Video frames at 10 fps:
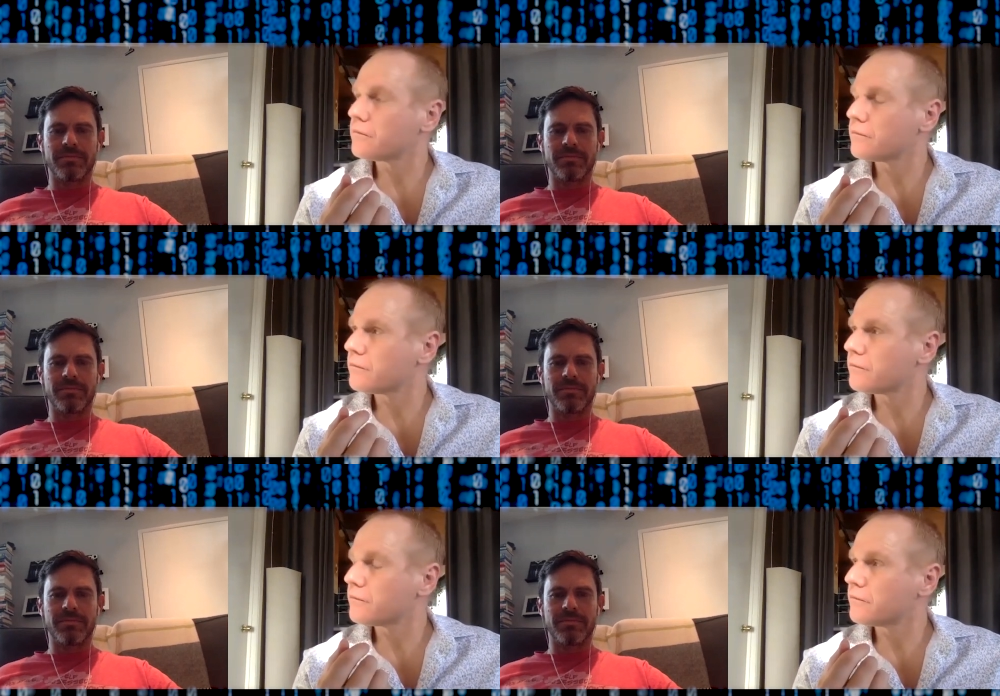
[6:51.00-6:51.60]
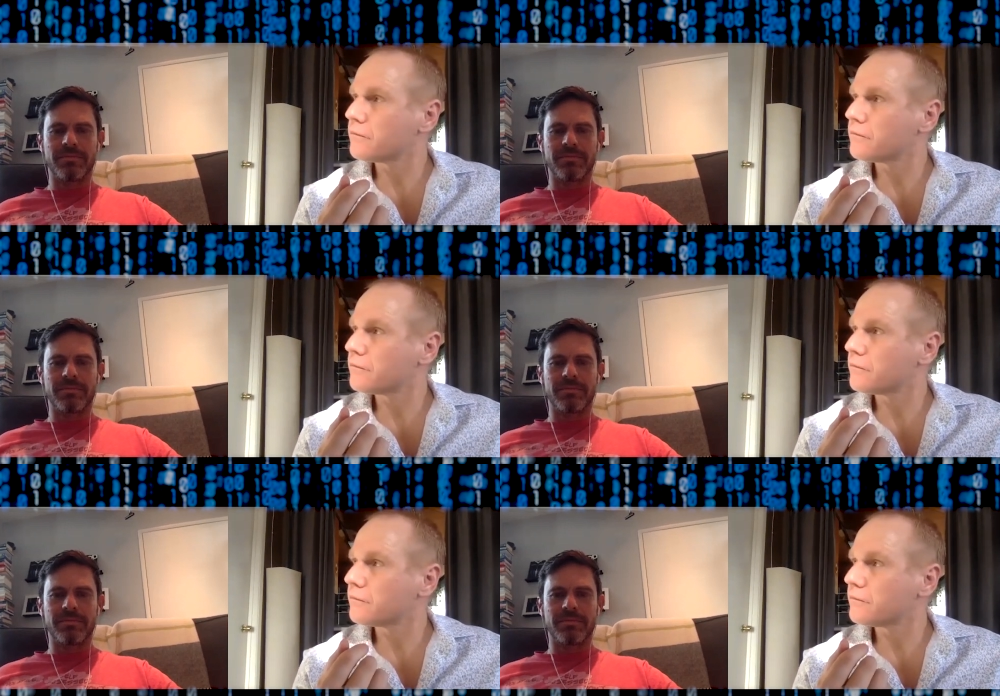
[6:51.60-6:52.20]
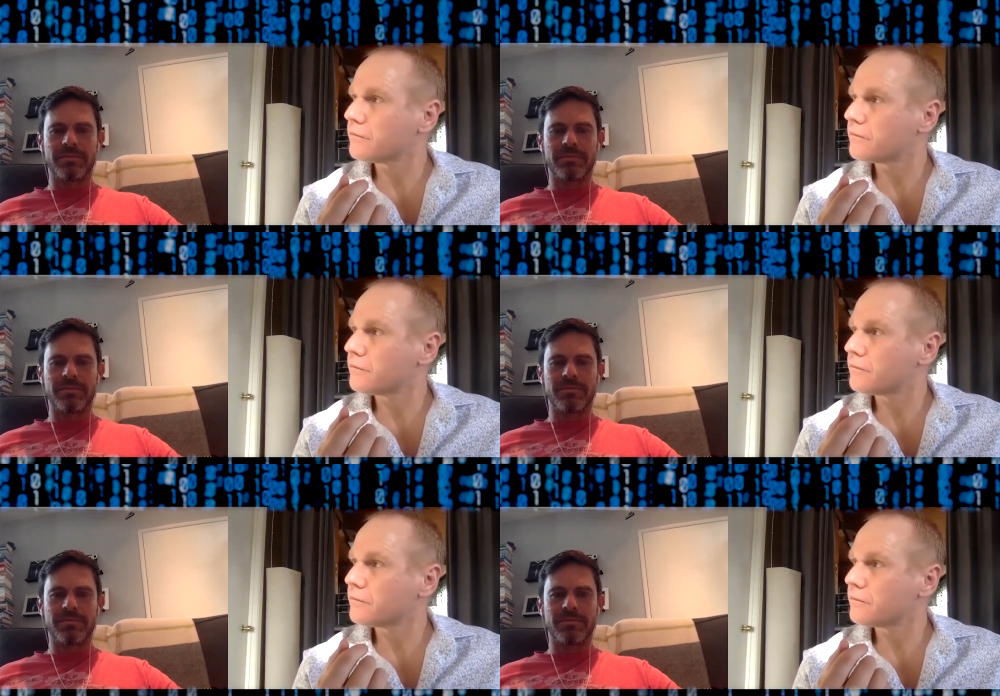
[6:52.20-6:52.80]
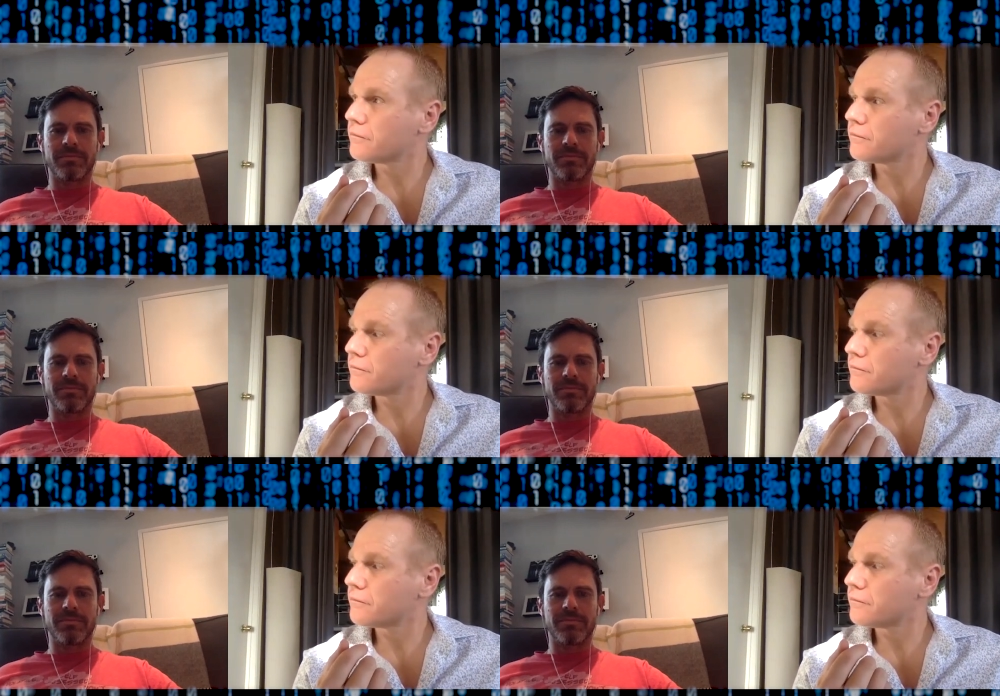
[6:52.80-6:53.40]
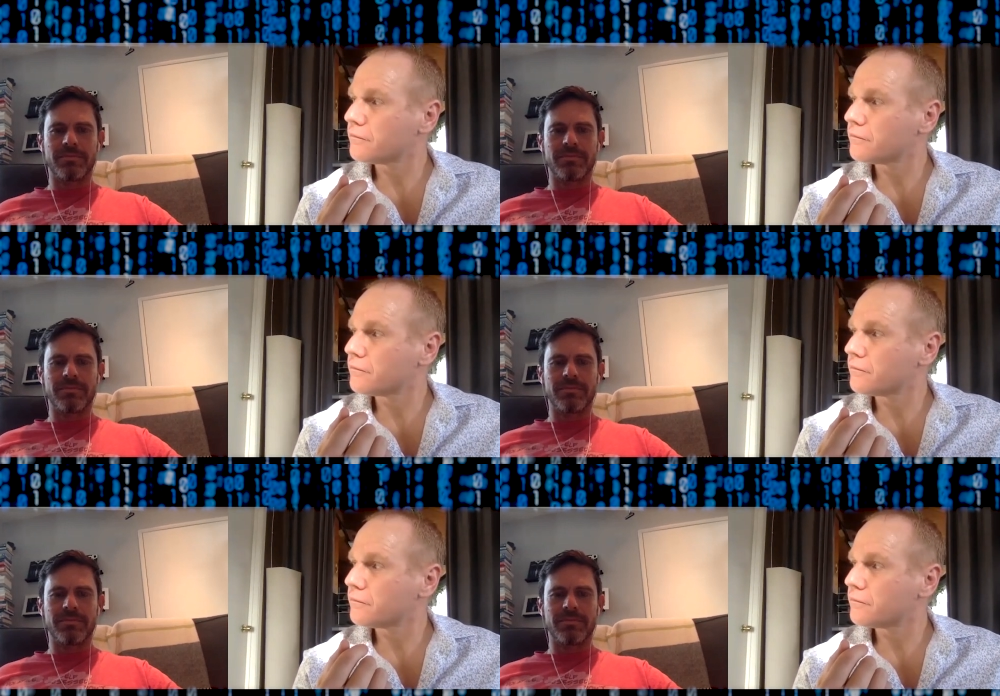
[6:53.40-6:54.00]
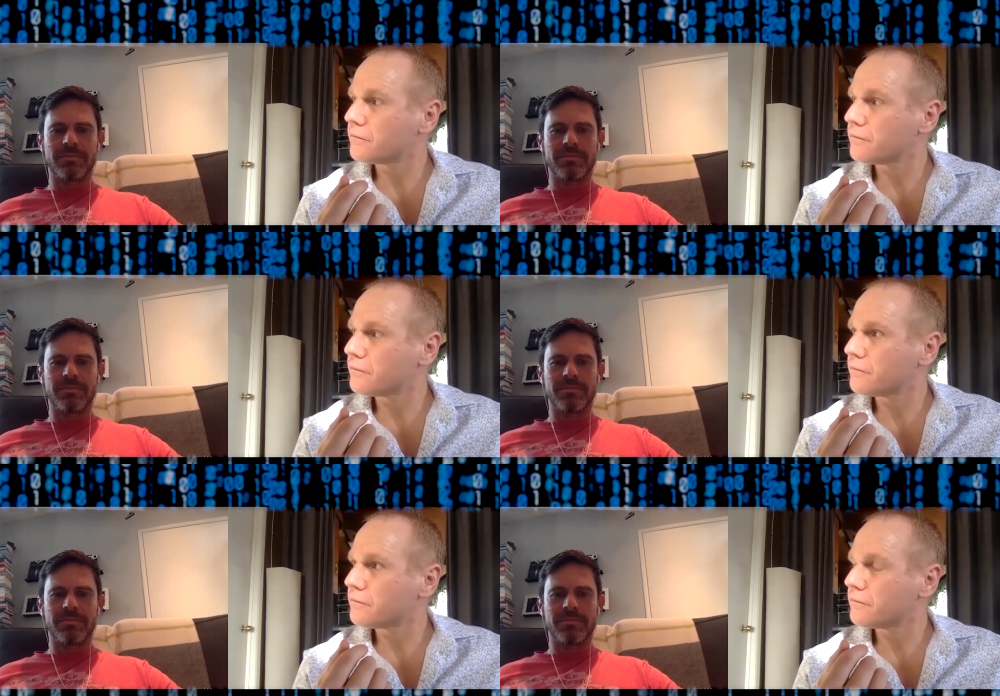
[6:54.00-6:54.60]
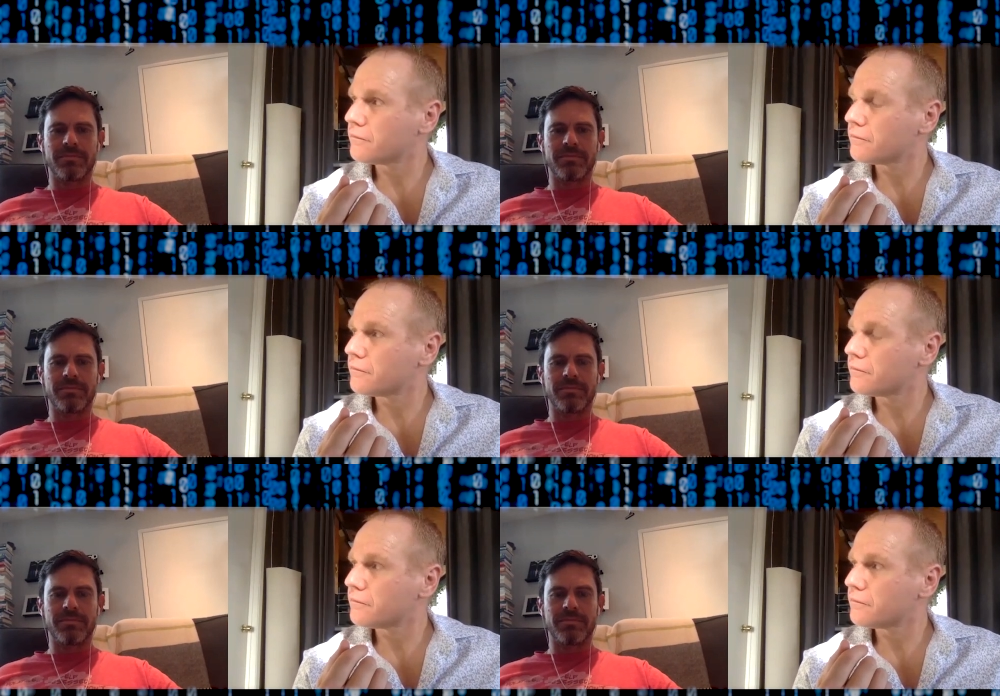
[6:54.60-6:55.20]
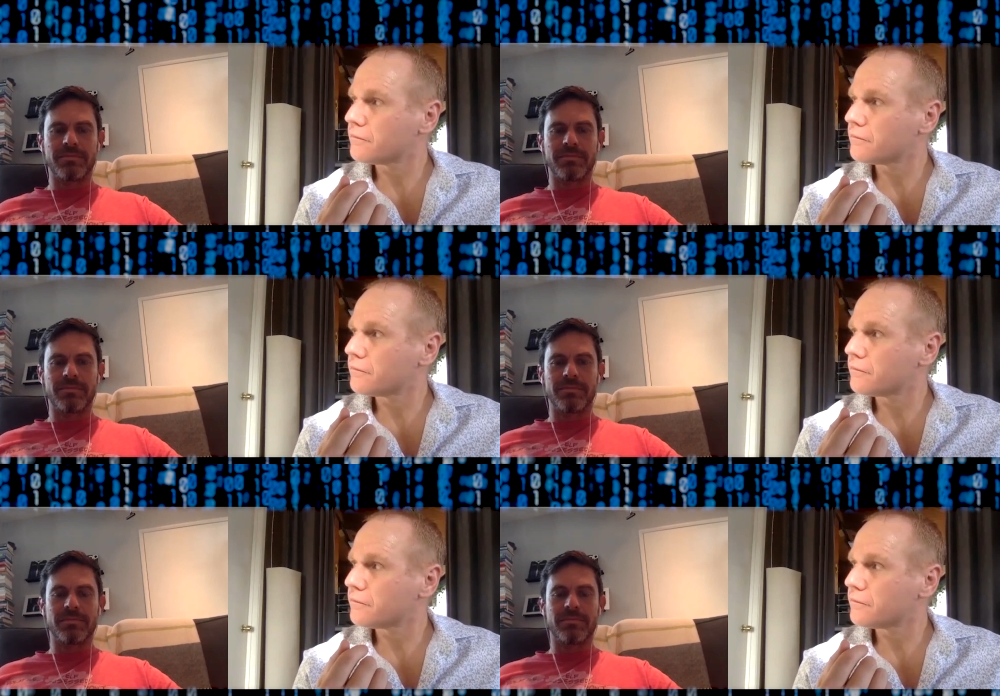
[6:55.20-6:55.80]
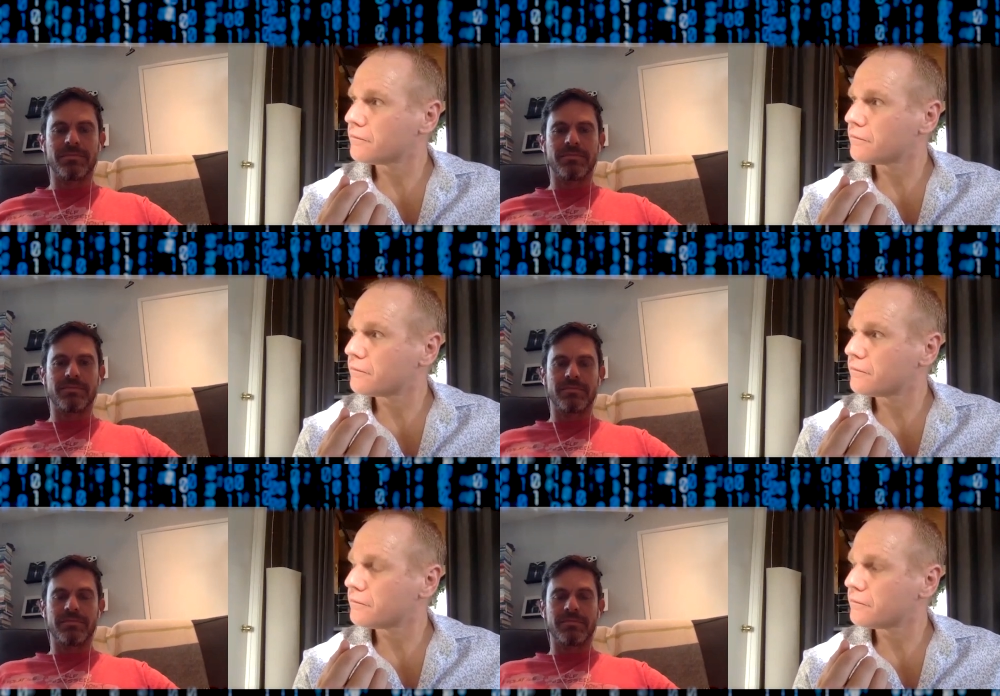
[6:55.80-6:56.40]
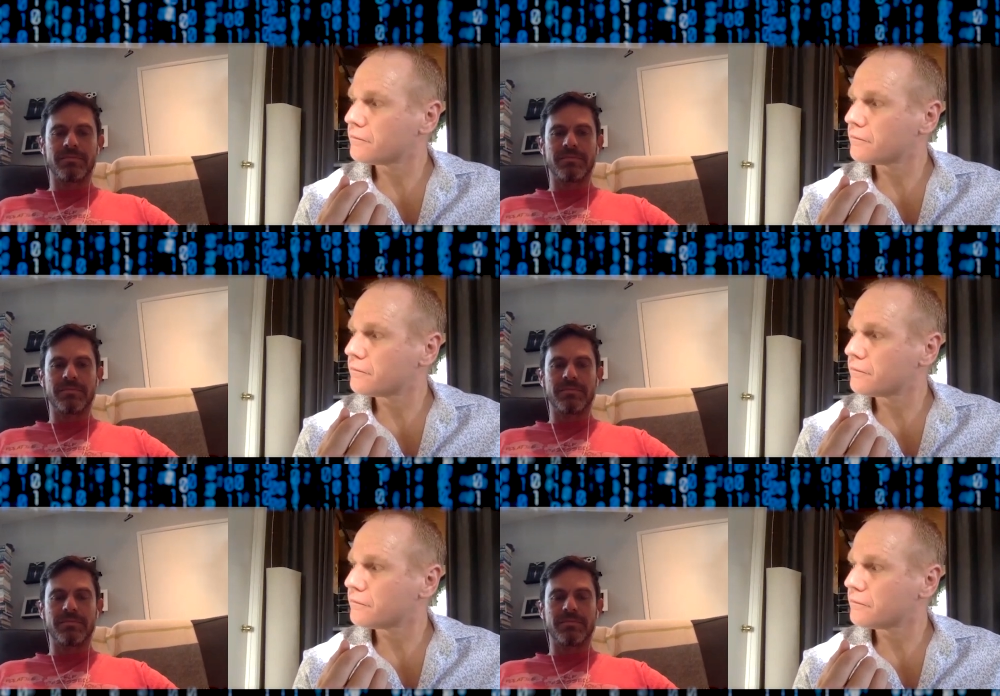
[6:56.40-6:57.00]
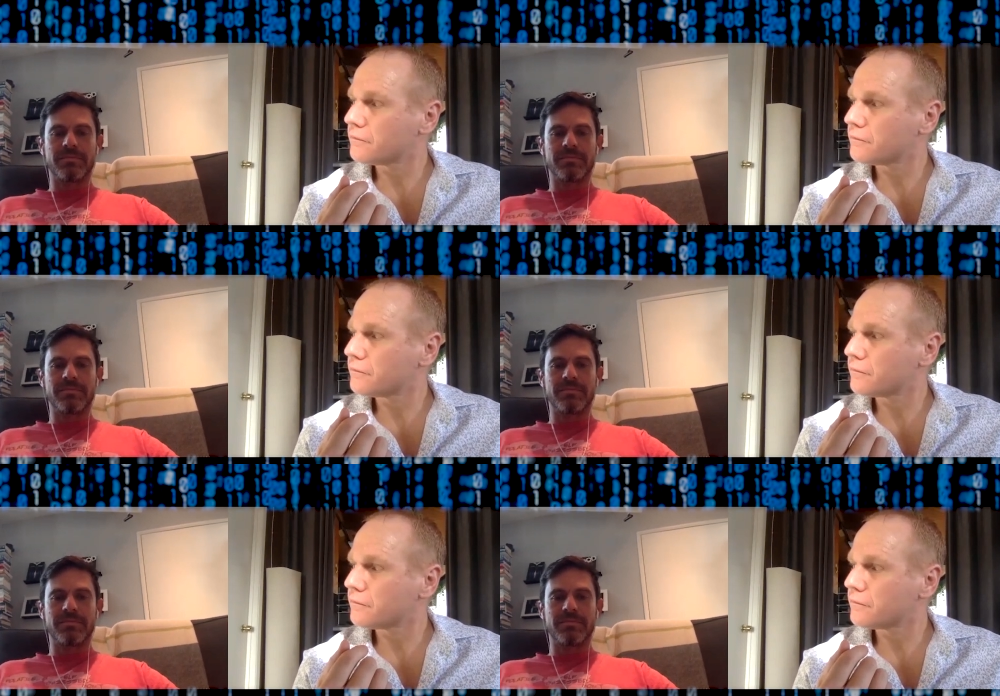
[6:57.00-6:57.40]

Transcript: No one is speaking in this clip.